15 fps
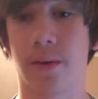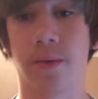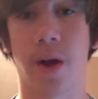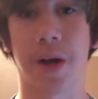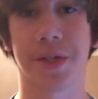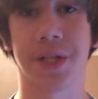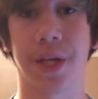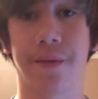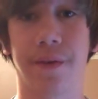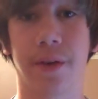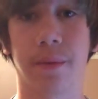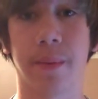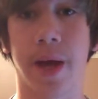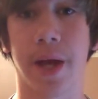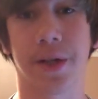Rock's not even in
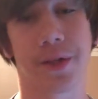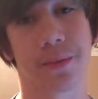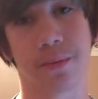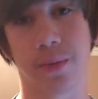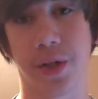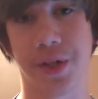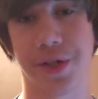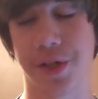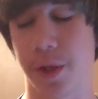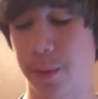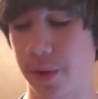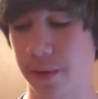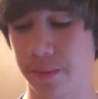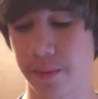the match. Pretty stupid.